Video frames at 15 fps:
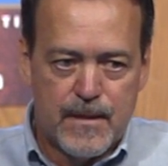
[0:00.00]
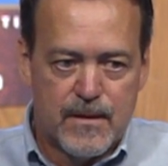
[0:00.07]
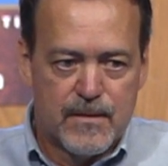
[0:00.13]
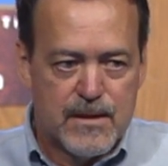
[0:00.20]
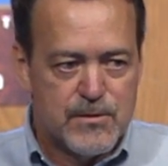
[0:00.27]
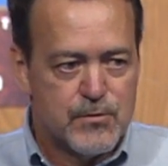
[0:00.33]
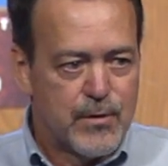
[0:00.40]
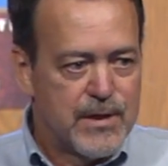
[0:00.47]

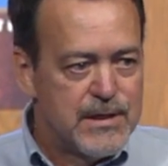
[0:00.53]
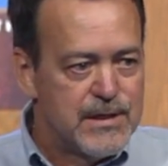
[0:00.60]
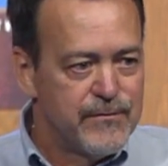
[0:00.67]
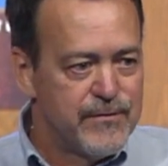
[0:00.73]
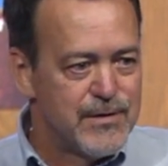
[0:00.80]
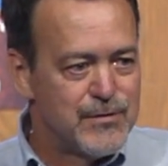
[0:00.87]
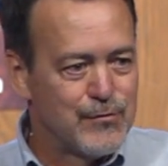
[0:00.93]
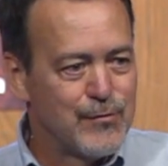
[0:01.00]
These are
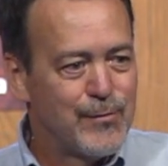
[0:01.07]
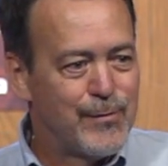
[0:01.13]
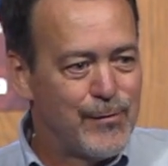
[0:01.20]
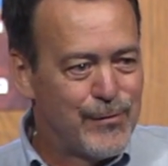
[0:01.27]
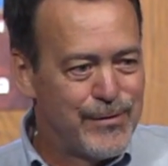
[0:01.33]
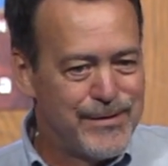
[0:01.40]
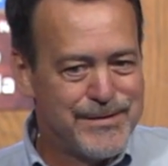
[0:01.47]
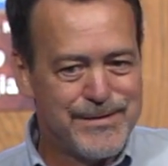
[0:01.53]
individual
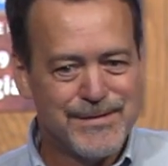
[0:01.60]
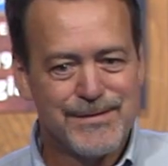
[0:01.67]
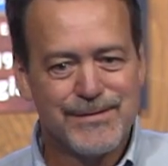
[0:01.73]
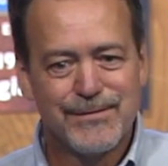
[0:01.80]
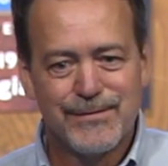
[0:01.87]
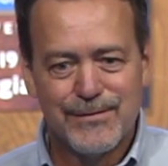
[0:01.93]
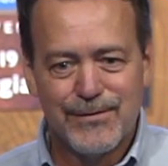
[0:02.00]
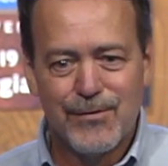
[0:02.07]
boys
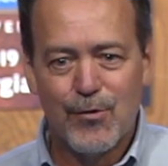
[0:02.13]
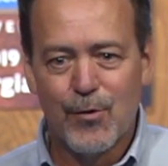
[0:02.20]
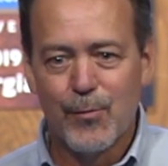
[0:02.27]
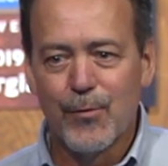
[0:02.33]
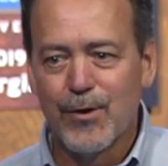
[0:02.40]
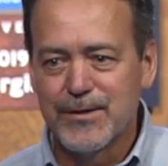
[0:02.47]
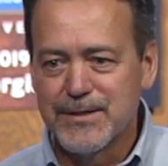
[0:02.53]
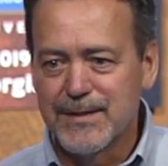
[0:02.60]
who are
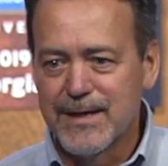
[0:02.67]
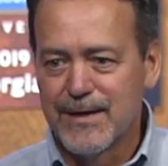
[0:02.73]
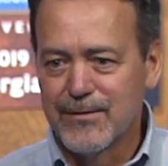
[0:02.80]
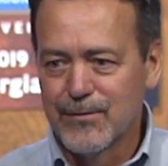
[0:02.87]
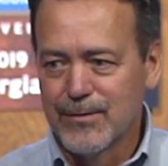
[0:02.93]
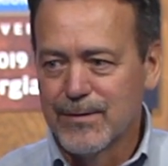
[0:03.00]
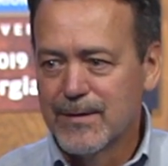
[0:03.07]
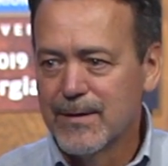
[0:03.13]
brought
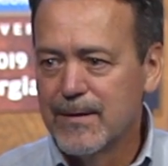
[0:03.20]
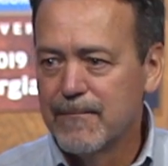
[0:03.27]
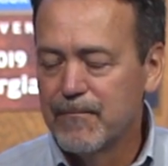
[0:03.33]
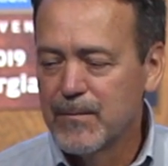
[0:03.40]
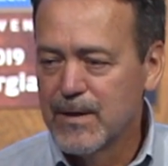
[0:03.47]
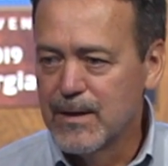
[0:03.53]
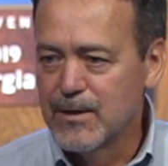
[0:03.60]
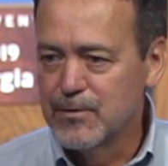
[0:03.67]
together
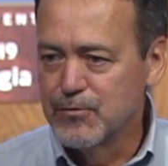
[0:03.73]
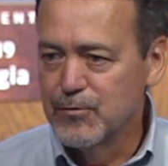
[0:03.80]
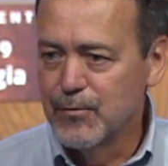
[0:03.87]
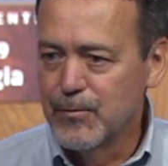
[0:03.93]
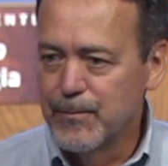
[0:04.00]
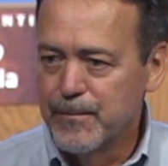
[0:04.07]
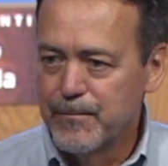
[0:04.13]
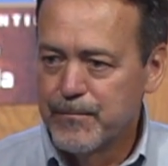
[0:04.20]
in a
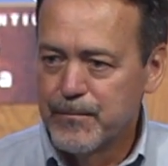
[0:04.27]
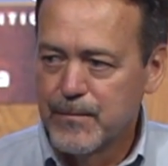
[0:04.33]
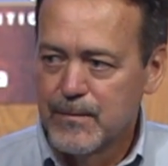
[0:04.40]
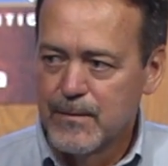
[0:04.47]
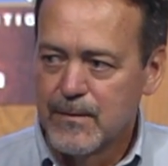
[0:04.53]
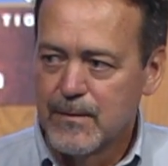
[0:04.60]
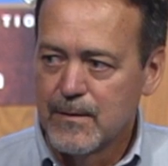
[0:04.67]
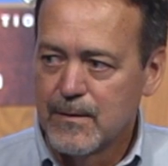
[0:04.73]
troop.
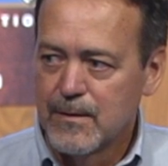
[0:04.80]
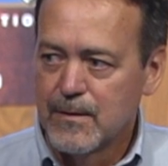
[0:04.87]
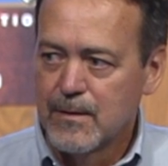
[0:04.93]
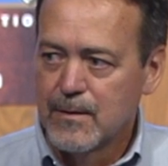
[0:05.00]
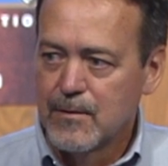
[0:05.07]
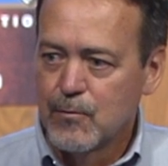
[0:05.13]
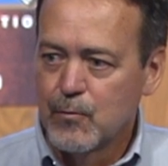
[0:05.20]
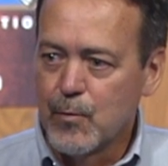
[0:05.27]

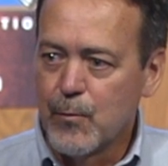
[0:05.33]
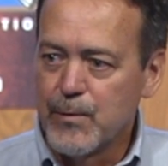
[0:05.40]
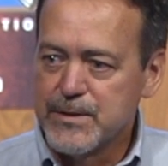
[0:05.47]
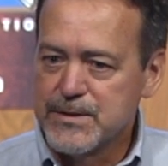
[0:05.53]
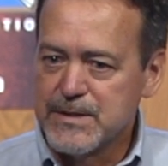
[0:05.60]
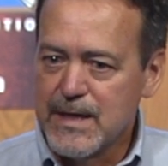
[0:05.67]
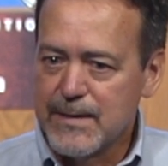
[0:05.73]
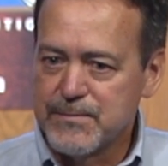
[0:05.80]
When we
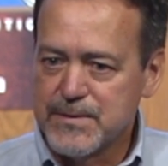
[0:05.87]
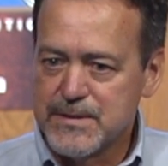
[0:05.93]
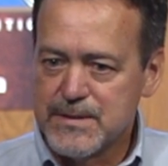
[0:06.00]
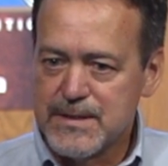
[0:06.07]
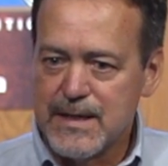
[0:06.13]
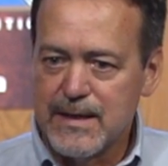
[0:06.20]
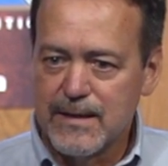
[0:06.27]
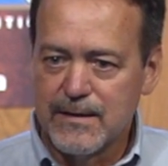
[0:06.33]
stop
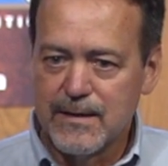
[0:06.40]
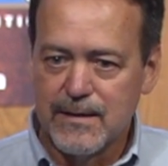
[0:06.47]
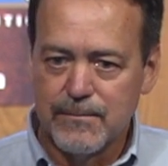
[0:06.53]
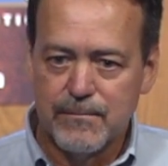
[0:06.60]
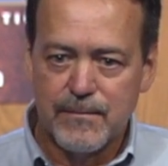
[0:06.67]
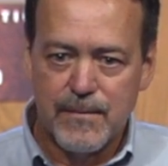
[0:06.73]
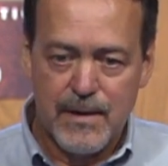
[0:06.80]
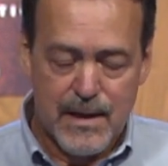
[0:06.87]
seeing
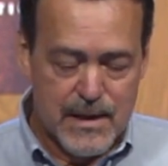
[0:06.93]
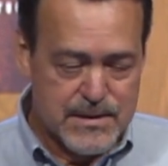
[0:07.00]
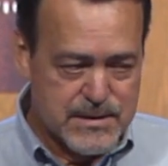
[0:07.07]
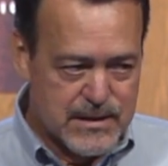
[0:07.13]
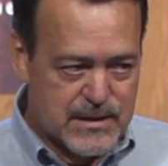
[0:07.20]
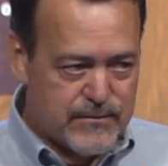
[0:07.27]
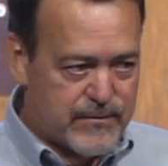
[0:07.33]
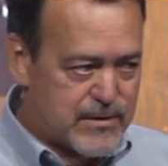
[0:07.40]
them as
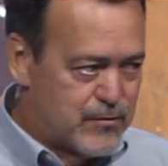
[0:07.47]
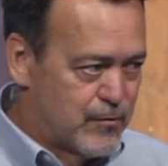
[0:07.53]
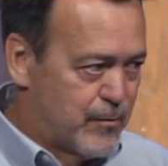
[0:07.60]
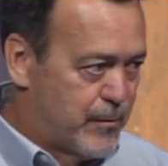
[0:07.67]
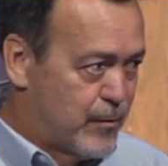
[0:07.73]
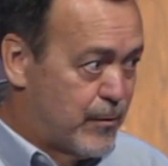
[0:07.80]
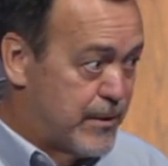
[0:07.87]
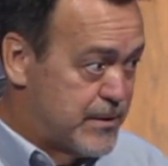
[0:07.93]
individual
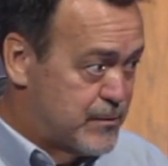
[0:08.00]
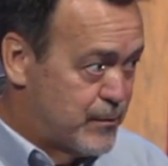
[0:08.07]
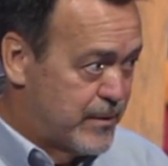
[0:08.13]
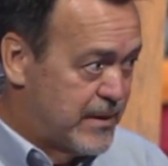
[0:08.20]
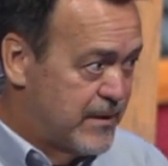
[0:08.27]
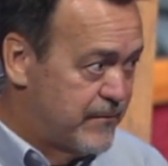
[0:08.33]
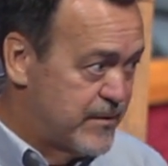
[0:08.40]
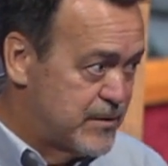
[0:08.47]
boys with
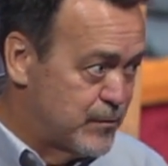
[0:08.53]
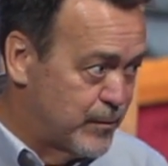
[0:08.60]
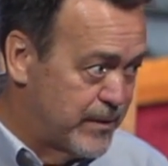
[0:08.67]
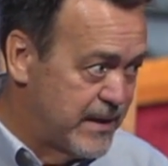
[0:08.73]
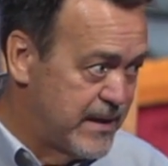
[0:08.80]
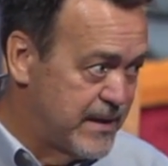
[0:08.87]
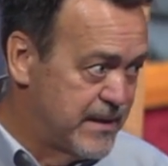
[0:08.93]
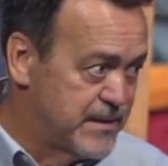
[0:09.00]
individual
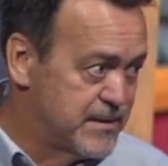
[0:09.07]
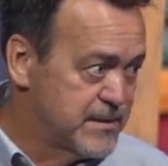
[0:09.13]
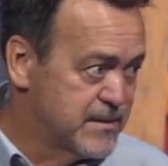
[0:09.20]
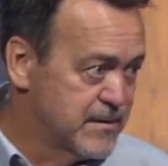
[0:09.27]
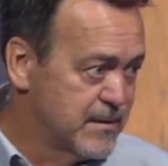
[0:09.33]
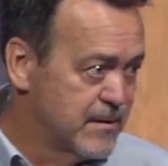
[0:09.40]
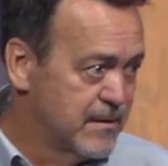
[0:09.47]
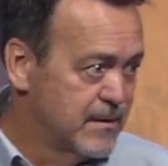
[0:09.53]

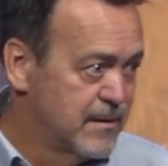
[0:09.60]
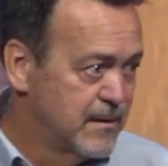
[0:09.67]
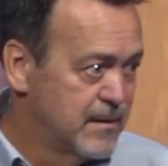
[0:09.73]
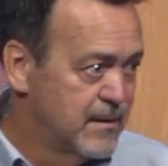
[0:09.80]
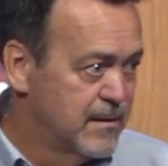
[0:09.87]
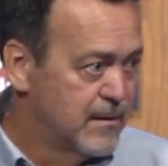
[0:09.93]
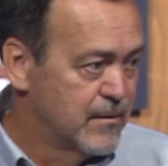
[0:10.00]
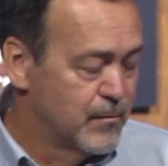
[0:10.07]
needs,
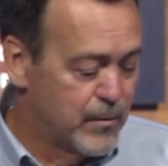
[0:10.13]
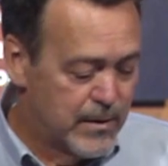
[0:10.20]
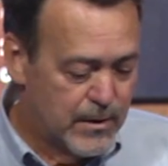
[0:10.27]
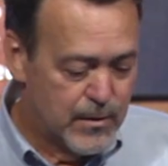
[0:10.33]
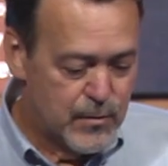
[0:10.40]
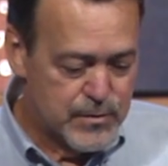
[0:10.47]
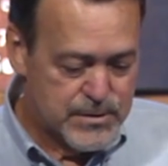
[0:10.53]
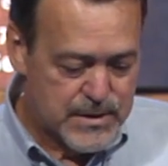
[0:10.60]
we
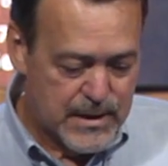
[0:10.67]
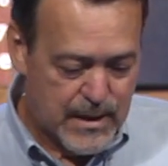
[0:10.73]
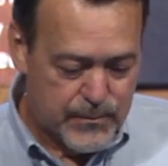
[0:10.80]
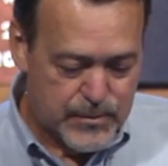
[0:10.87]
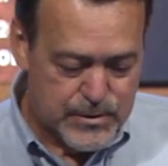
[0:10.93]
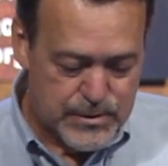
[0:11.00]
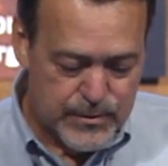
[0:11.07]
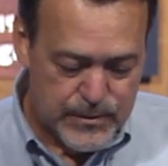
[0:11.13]
lose the
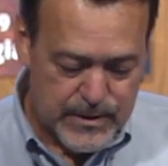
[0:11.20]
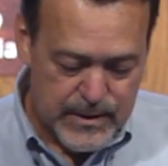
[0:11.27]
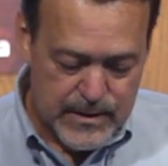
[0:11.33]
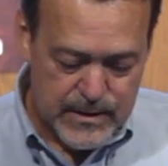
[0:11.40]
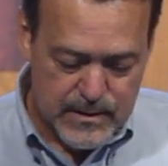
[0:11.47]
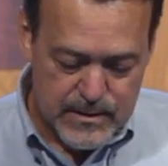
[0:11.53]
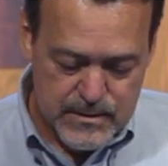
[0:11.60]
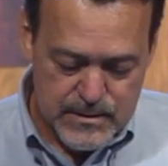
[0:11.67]

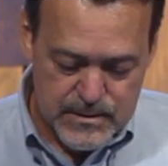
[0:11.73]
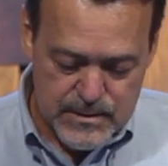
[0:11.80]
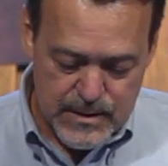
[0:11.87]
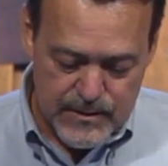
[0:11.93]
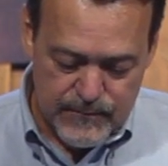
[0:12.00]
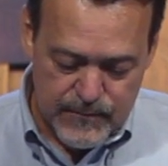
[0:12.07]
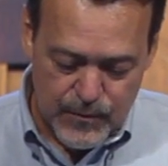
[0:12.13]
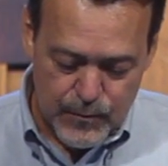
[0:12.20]
opportunity to
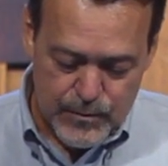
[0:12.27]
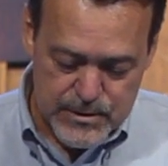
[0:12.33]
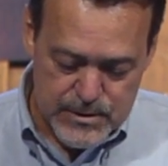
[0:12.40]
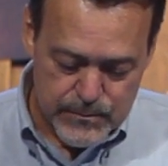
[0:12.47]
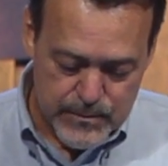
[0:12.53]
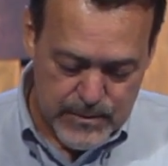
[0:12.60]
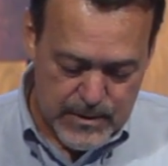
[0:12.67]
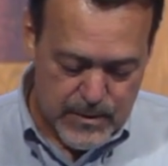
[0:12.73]
influence
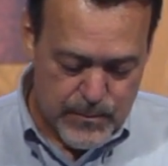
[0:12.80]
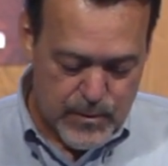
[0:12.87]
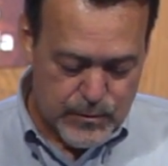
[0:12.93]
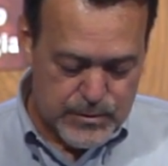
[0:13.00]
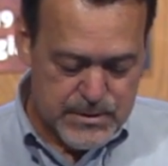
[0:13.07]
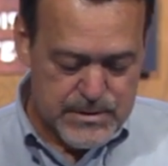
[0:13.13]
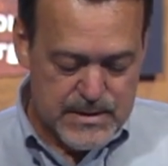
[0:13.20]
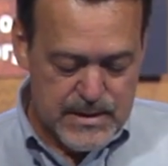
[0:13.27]
them in the
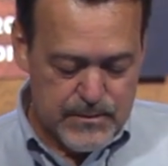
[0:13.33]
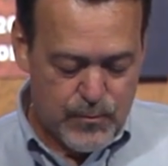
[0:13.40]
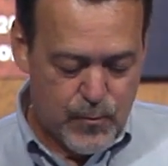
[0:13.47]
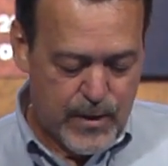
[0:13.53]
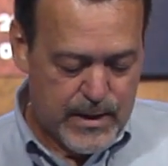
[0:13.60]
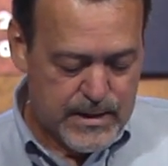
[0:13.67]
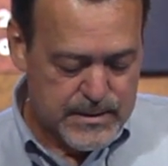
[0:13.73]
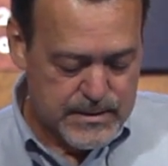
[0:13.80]
most deep
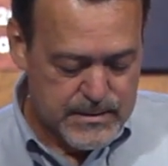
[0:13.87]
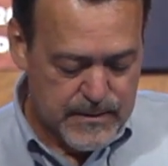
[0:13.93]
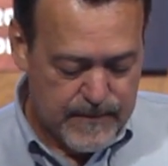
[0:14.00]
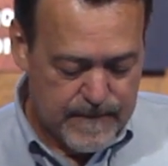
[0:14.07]
ways.